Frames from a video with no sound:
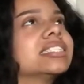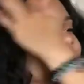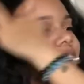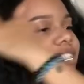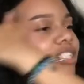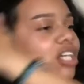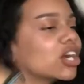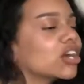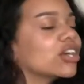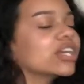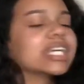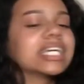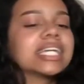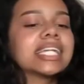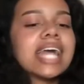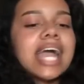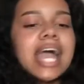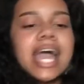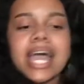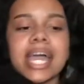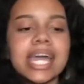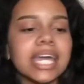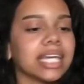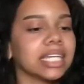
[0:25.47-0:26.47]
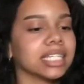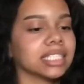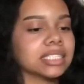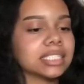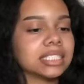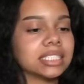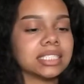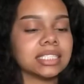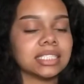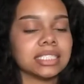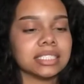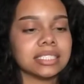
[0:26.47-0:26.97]
turning heads,
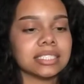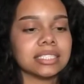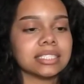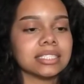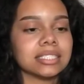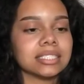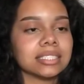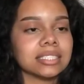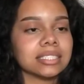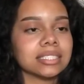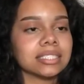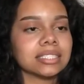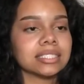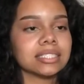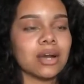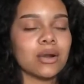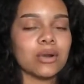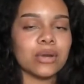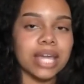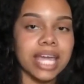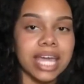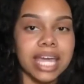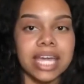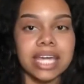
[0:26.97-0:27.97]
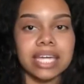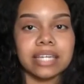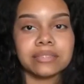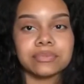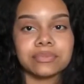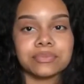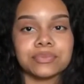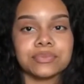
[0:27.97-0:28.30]
okay?